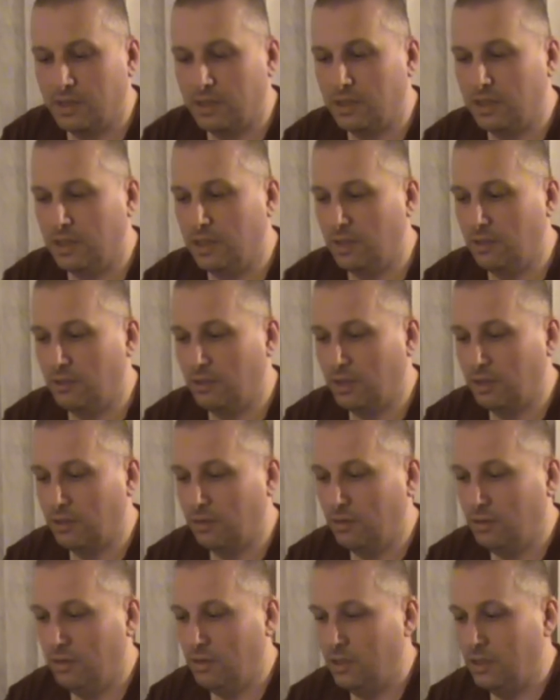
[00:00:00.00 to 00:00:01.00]
And here we
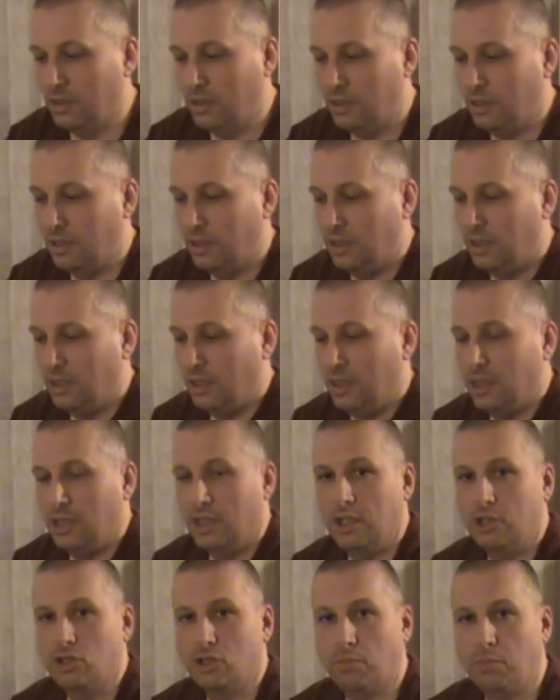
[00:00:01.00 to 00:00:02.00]
go.
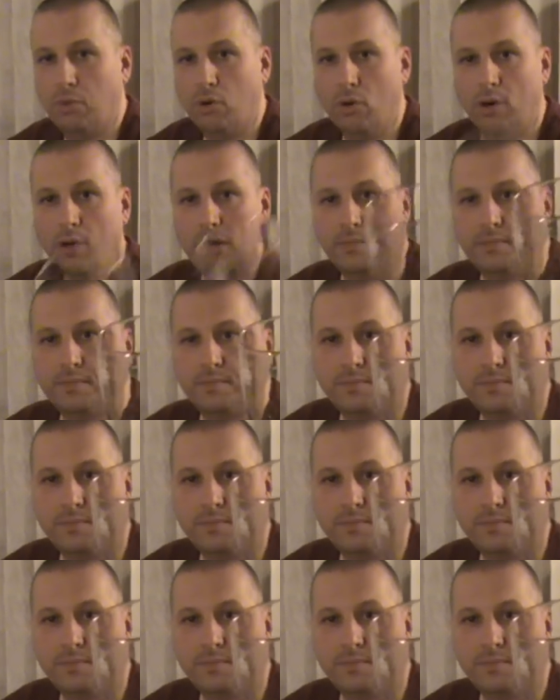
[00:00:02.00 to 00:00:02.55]
Use your pour.